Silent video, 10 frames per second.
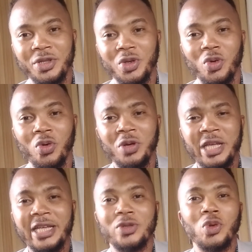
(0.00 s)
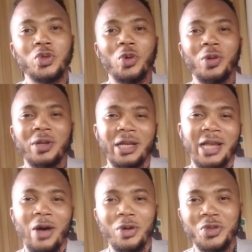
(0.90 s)
It's also
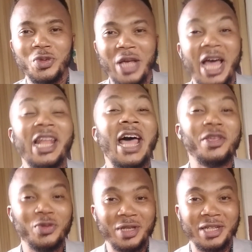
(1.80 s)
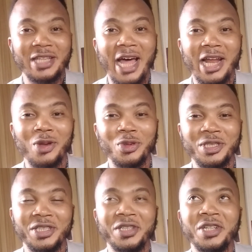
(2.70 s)
I like using this
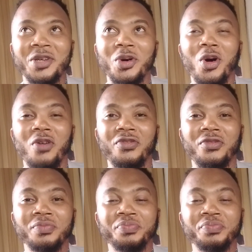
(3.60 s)
analogy of